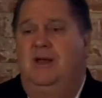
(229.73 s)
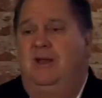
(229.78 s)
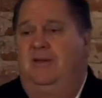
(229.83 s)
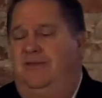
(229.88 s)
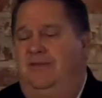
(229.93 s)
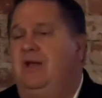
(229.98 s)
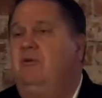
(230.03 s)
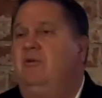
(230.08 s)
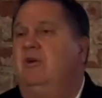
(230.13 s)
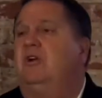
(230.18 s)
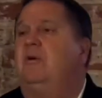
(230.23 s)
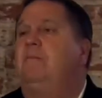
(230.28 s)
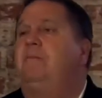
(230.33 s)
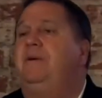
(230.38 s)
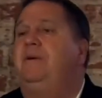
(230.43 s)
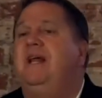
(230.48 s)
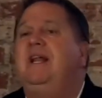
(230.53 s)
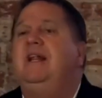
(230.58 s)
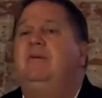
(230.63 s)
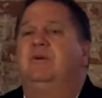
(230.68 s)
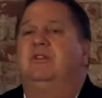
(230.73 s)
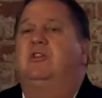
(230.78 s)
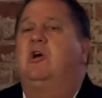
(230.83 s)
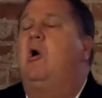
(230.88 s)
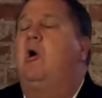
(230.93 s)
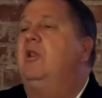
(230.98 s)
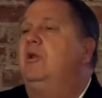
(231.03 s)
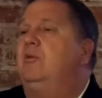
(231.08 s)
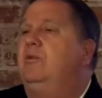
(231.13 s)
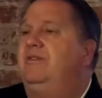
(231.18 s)
they were competing with
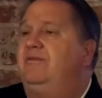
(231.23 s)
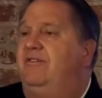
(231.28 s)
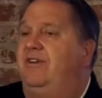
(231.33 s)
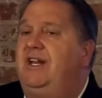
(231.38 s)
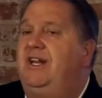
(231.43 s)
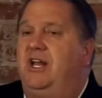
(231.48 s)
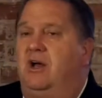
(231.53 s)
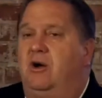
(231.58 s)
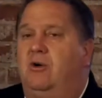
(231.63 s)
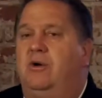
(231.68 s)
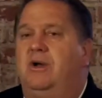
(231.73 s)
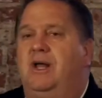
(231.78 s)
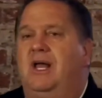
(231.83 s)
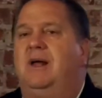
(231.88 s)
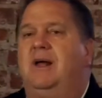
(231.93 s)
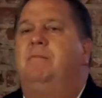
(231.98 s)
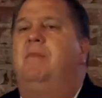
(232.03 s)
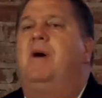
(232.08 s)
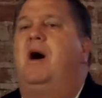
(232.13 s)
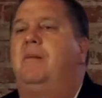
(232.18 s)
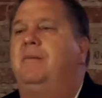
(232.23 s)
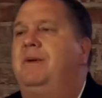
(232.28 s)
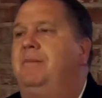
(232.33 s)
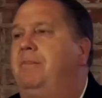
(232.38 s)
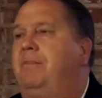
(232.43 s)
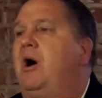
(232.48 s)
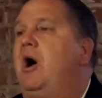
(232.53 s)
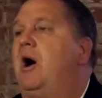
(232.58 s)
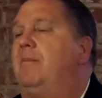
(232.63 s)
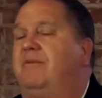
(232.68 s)
Hollywood Video and mom and
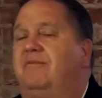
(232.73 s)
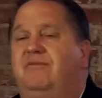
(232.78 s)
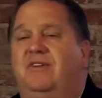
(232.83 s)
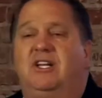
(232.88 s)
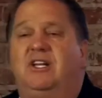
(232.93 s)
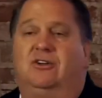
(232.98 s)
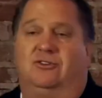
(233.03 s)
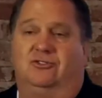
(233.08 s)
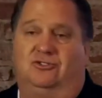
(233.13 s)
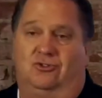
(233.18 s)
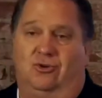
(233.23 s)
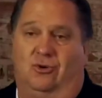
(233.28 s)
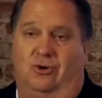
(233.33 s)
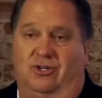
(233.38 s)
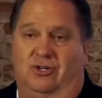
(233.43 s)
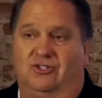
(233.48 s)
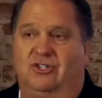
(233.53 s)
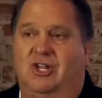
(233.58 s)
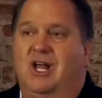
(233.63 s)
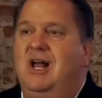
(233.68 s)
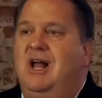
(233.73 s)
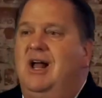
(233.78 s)
pop video stores.